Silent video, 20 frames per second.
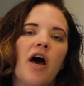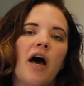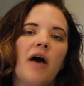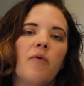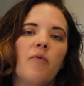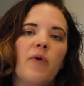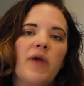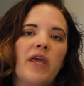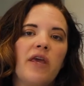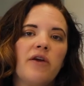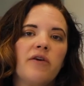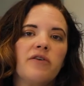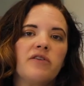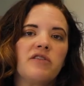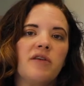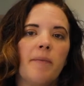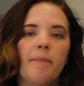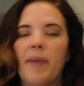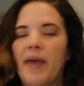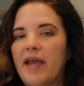we
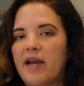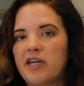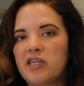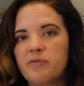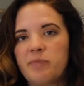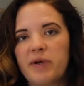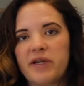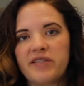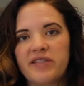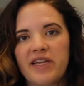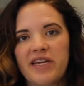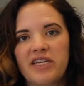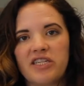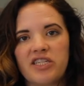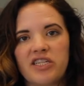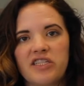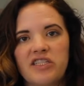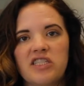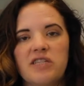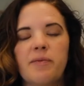use baker's
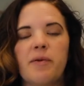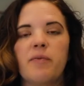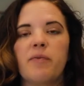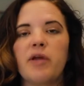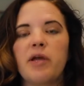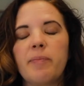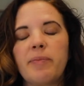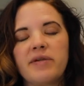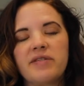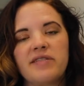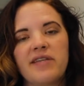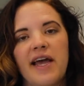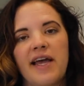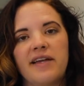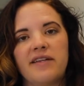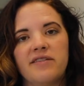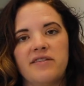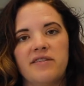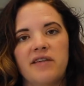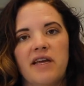percentages to be really
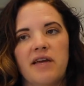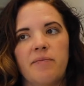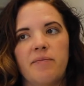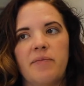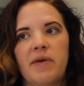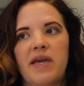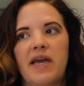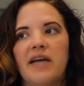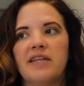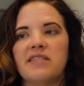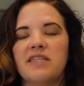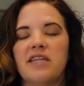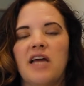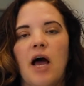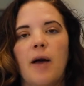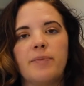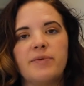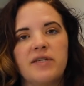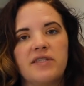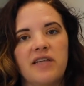precise because it
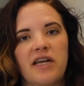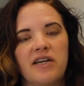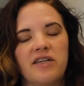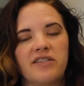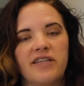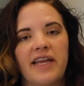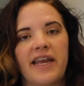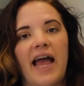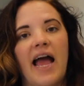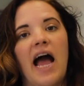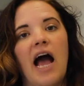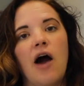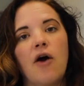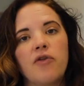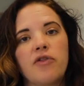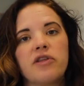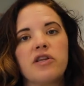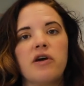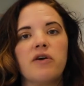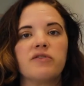helps us understand how
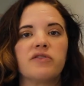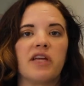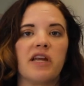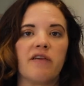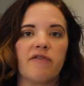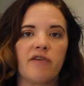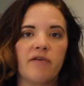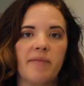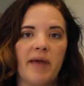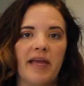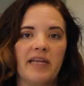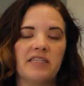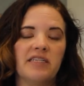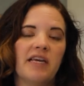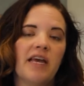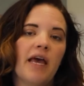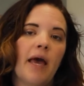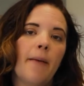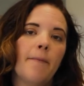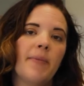the dough is going to ferment,
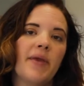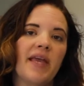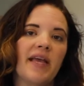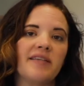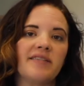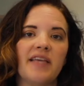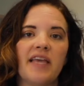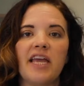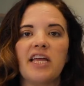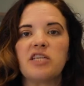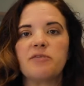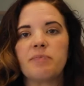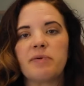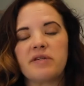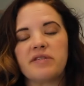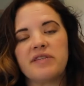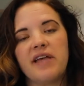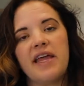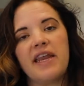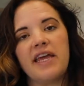because each
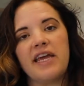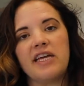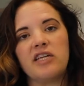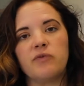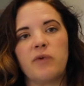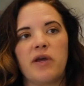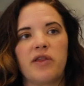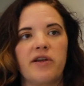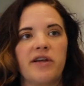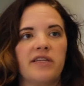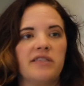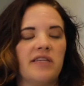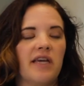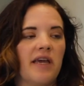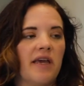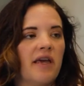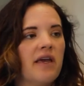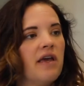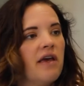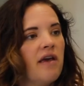percentage, whether it's
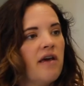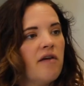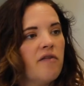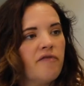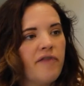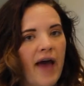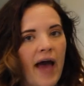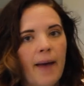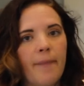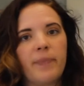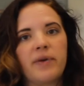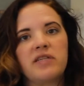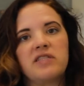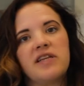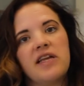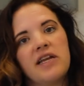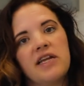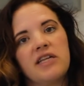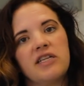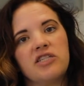a fat
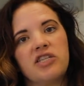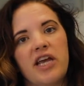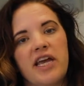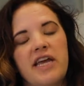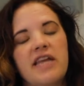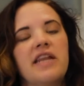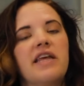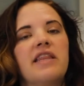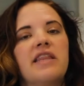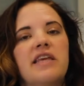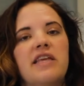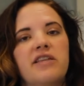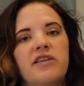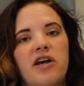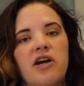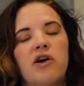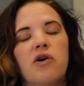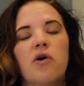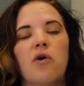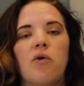percentage in the
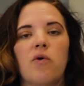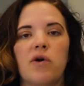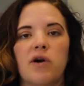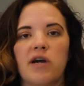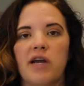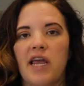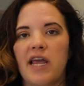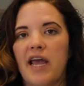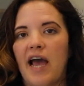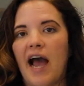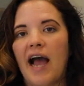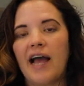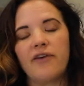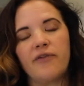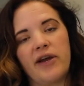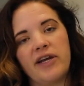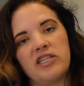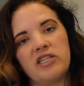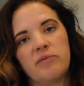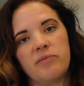dough or a
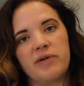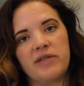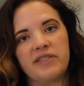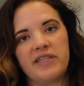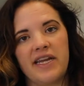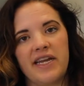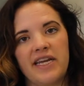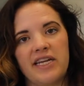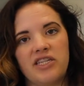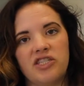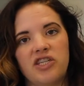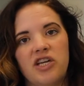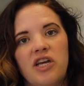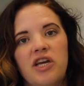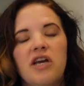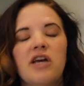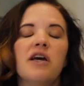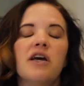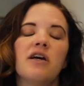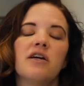hydration percentage,
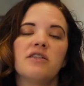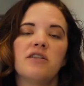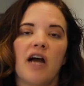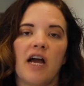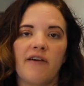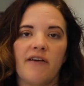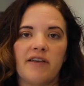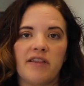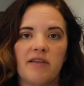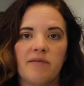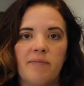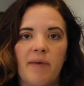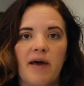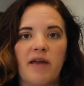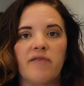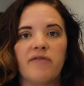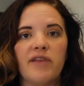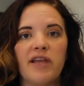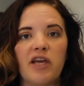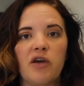talk about the
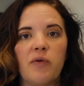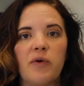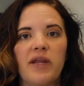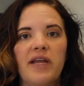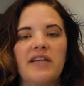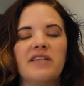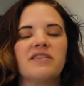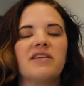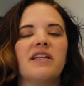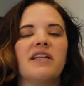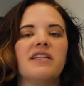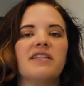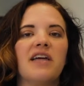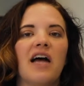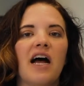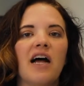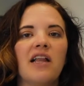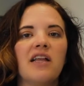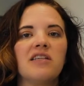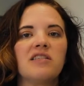amount of liquid, is going to
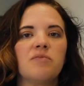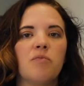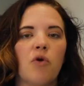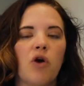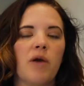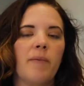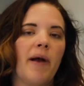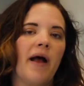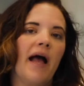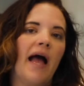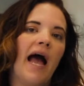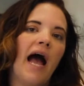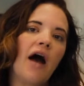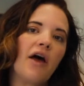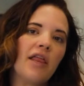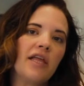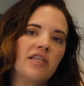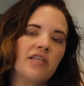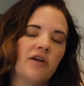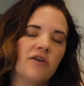tell us more about
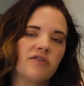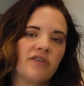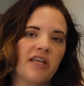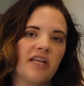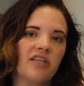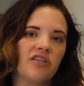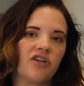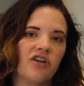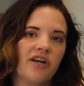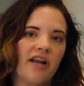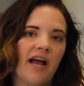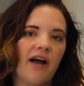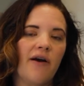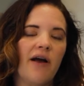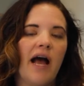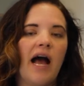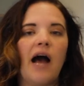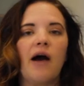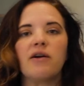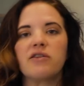how the dough is going to turn out,
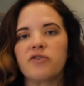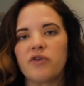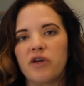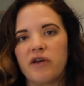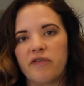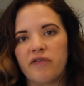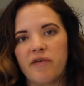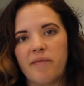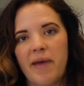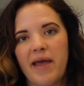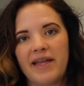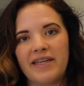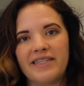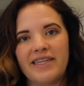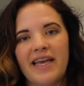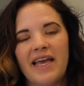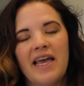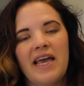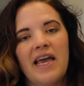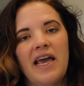how it's going to ferment,
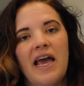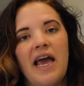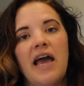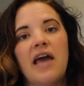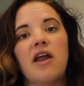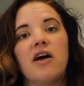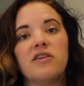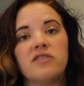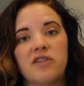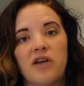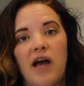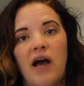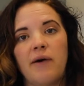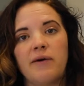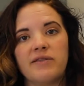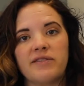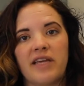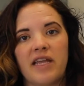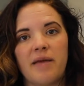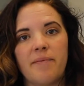and also how
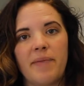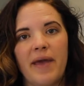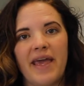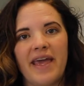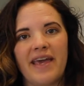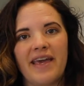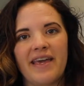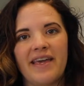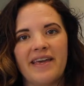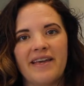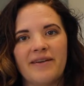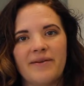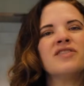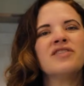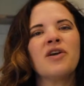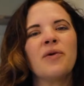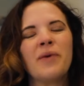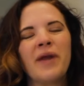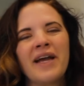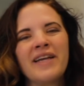it's going to bake.
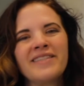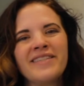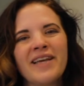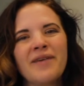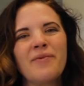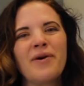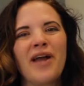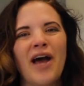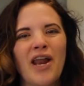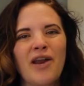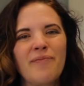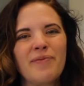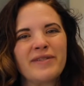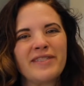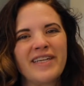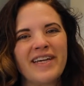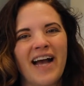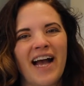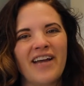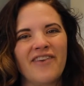So when I say 100%
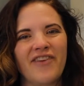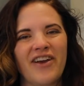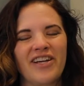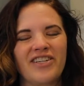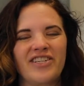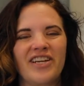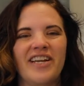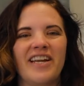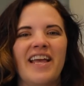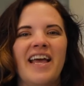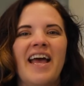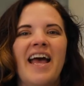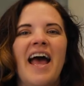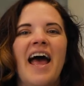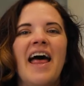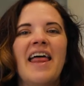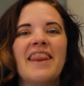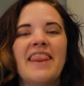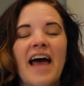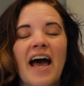hydration,
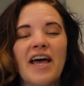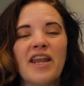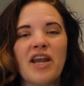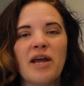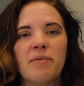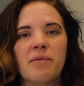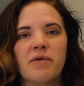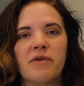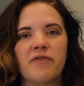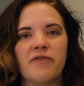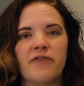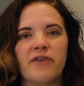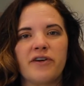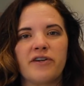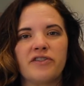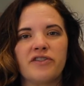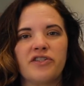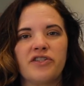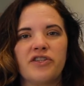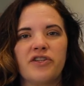that number
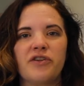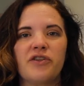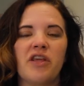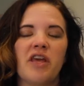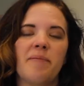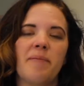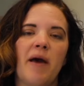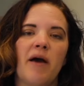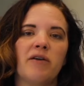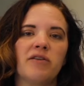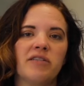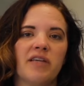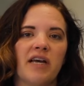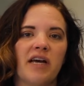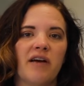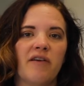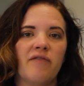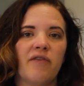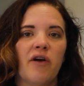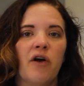refers to the amount
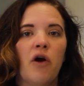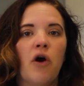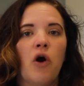of